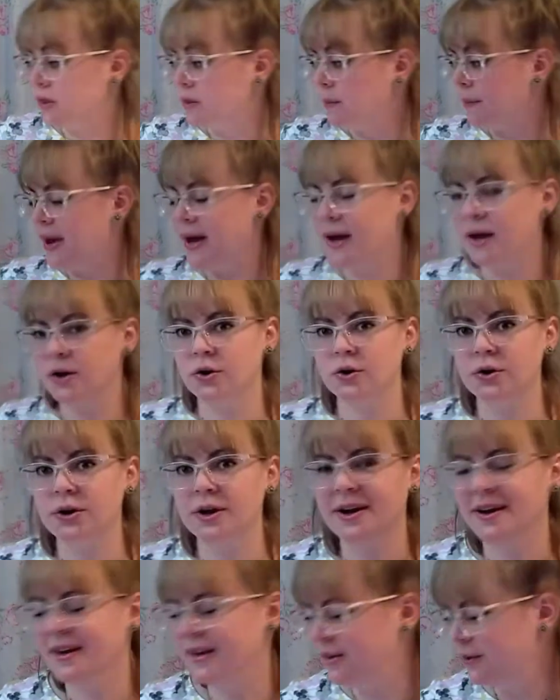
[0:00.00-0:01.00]
The pattern
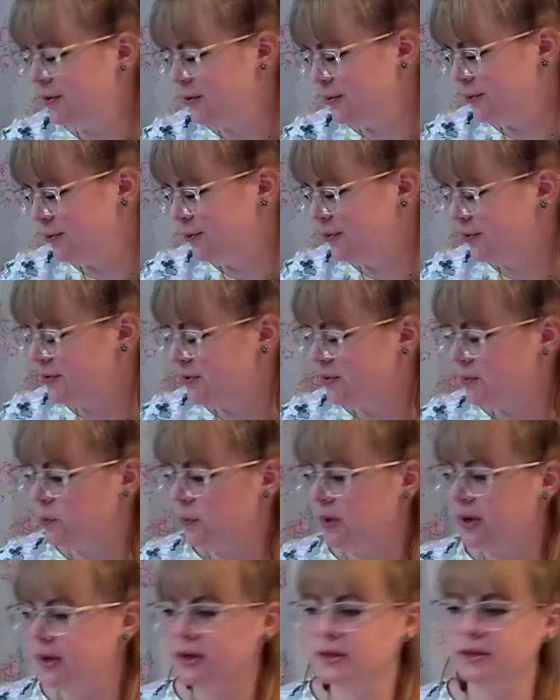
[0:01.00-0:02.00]
I used
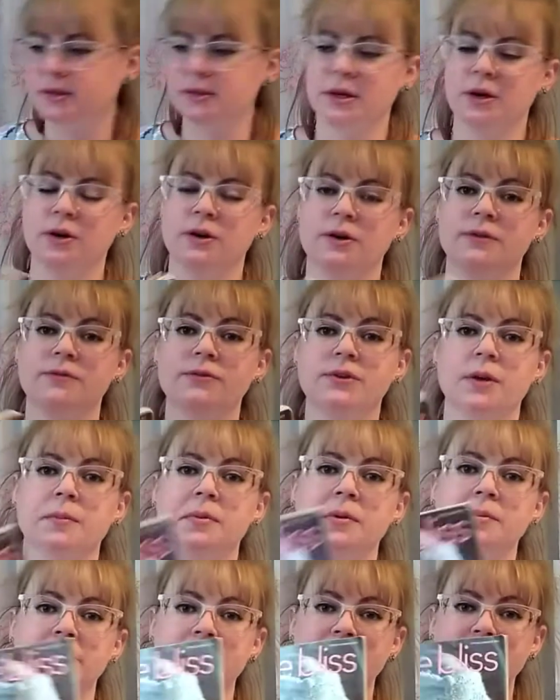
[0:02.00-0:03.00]
was out of
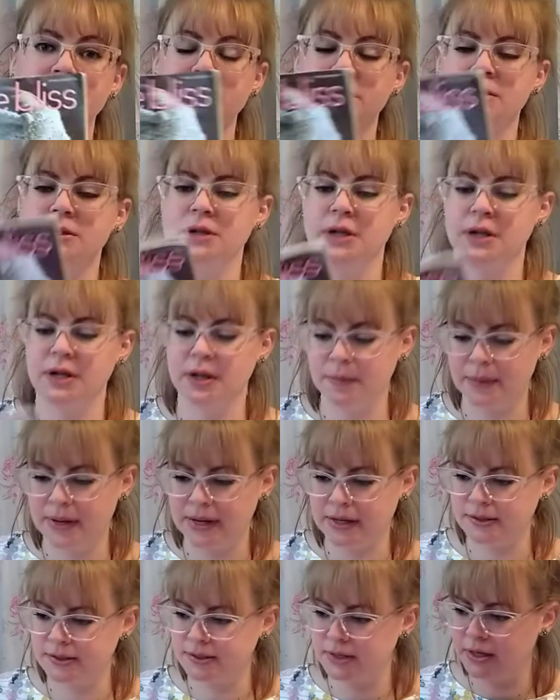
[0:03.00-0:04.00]
Debbie Bliss Knitting
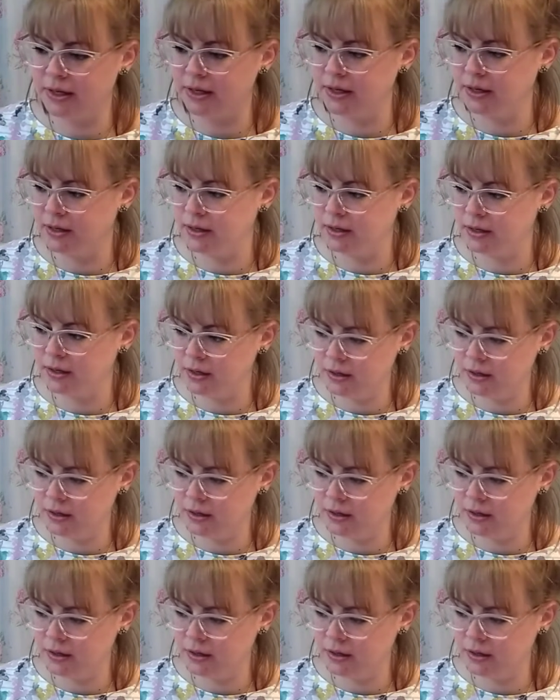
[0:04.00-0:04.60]
Magazine,